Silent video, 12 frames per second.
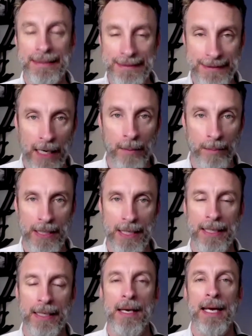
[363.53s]

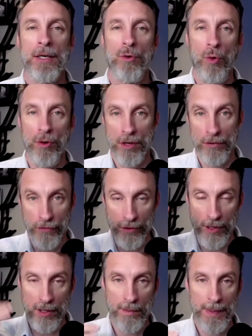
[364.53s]
something in order for
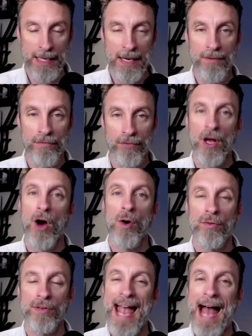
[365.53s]
there to be an inflow
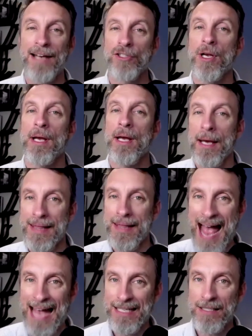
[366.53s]
of cash.
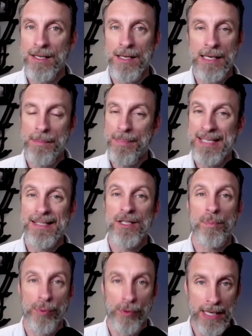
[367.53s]
That is the business
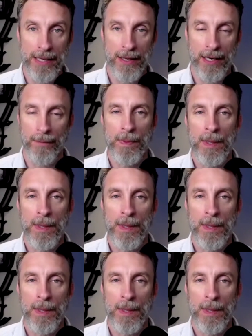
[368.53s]
breathing.